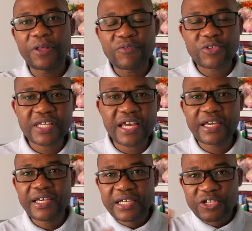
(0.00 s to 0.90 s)
If you
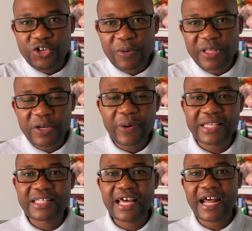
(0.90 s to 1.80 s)
say, show me the
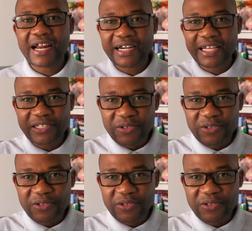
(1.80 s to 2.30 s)
ones that are red,